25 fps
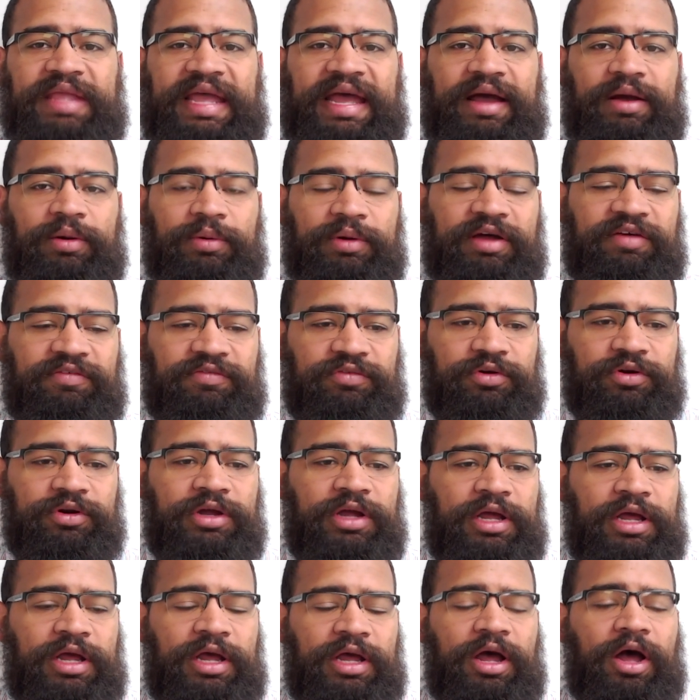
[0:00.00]

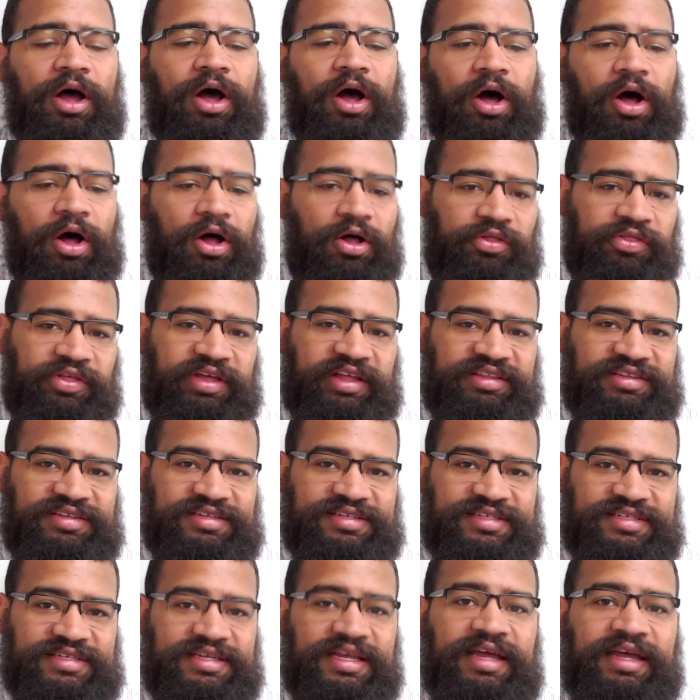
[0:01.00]
However, all that to
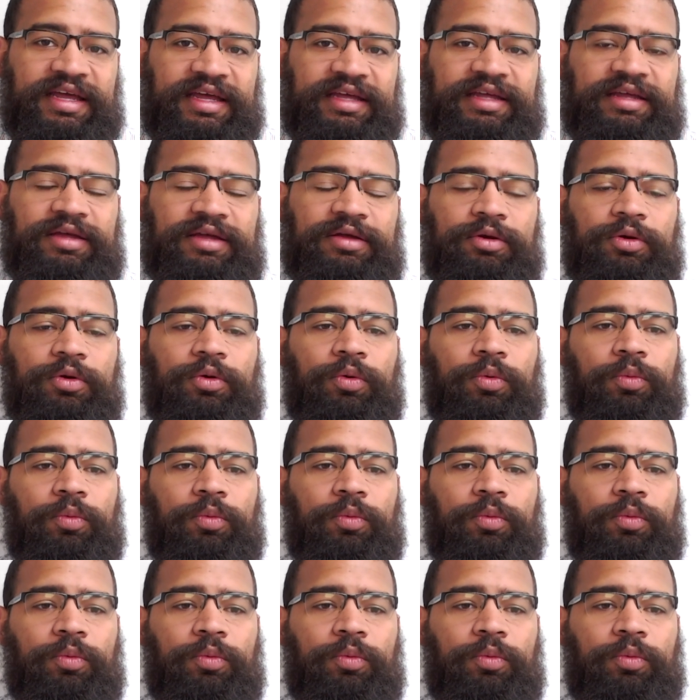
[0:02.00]
say,